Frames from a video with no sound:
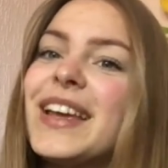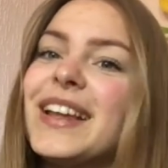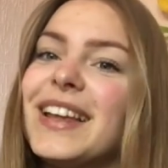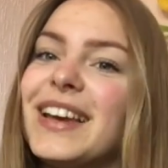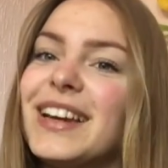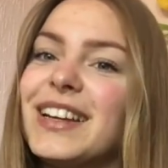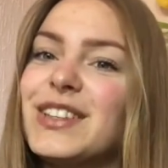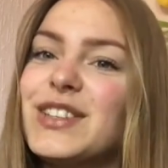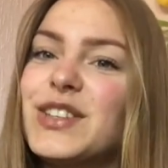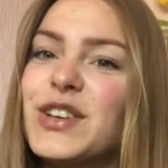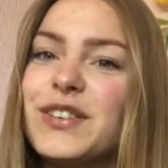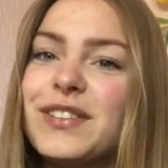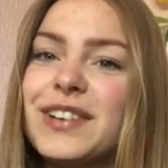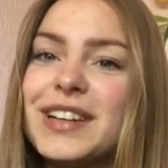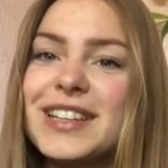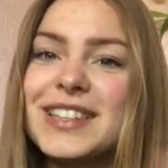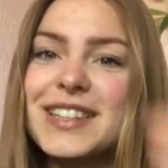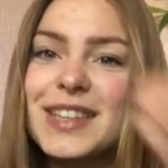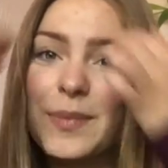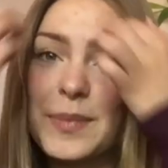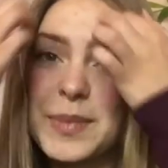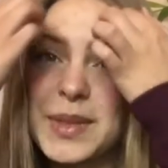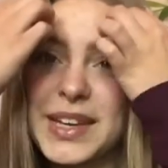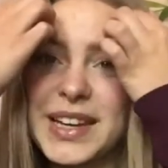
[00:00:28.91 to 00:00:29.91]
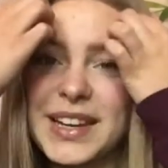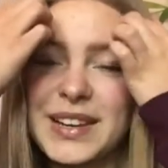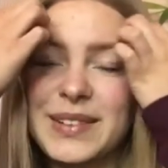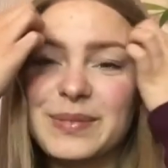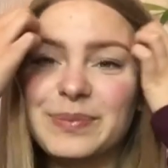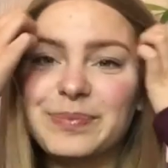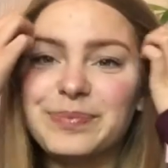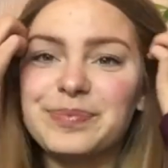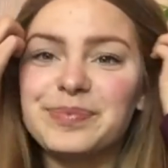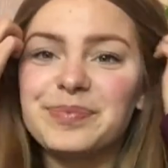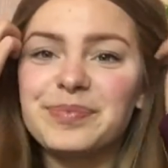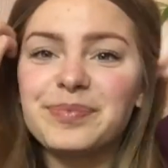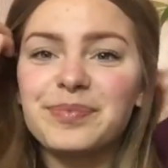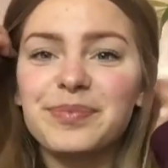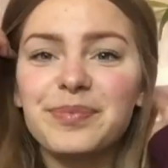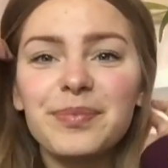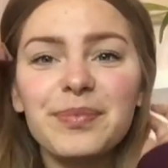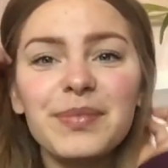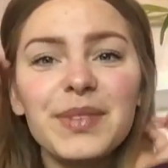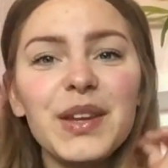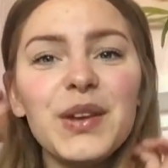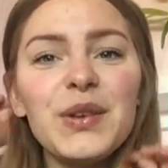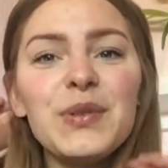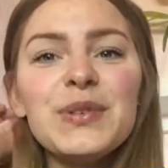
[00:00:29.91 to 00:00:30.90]
Like, it's not really something
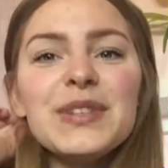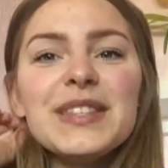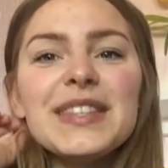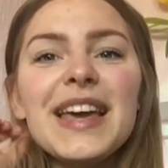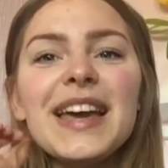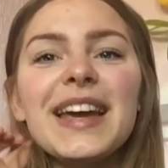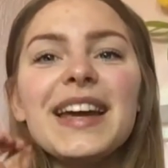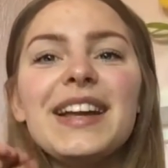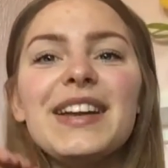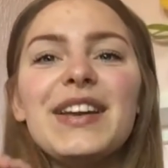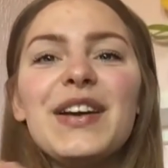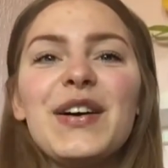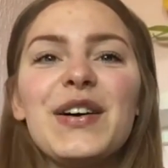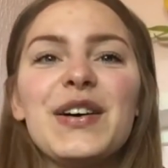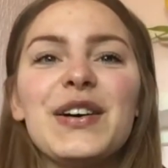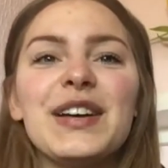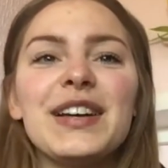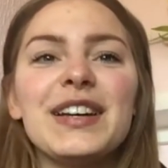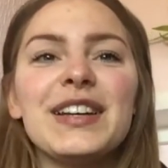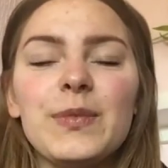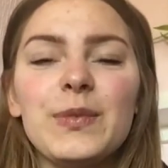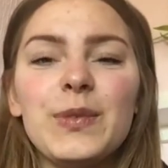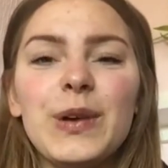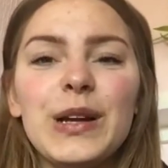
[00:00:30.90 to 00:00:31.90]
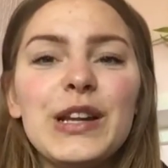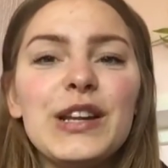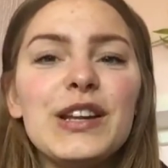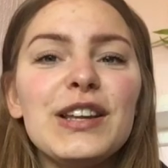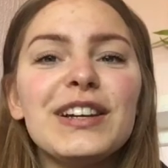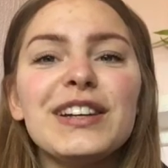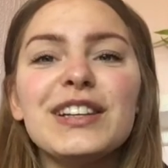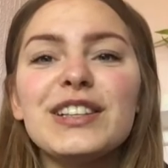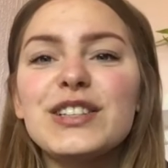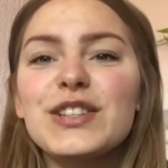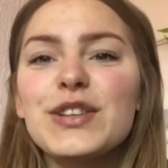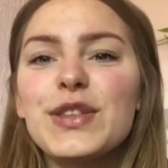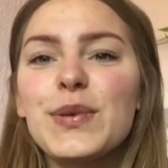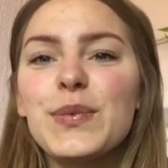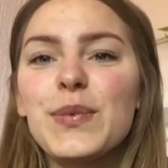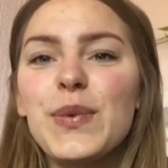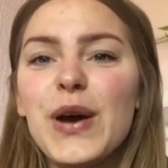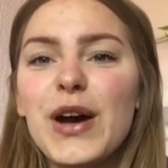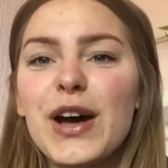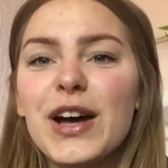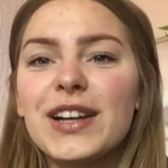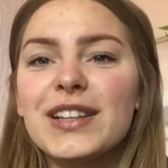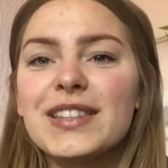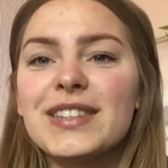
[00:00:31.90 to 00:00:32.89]
we say a lot. When you look into the
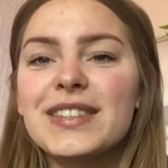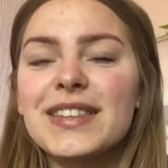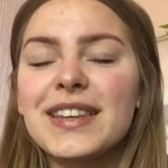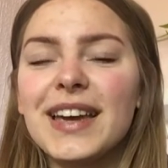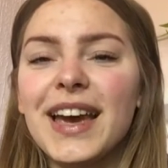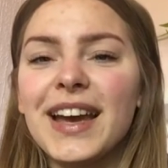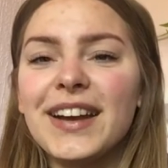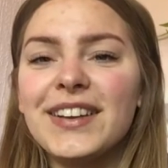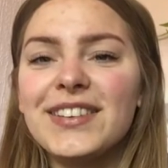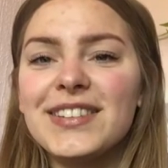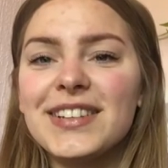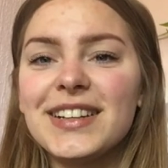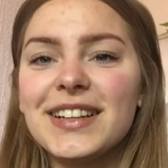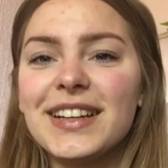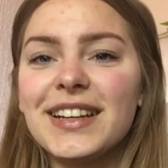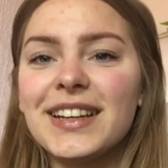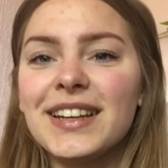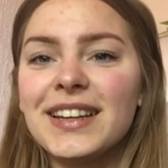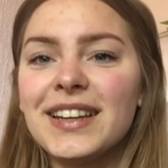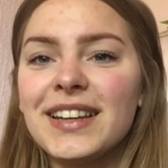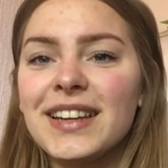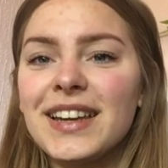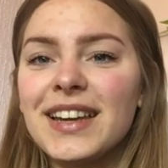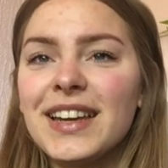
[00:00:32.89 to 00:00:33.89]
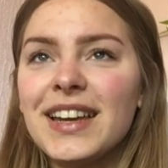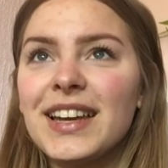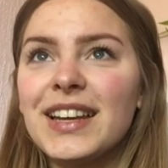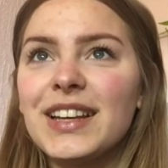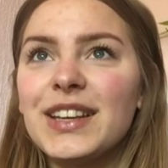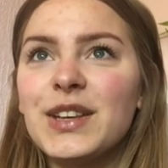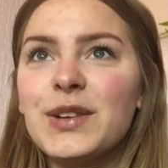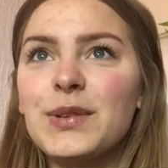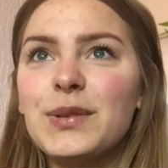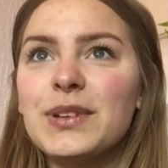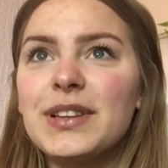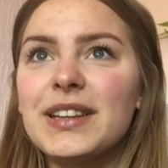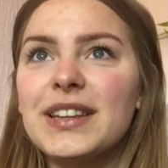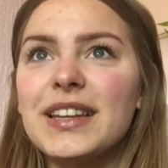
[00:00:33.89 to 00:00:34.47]
words, actually, you would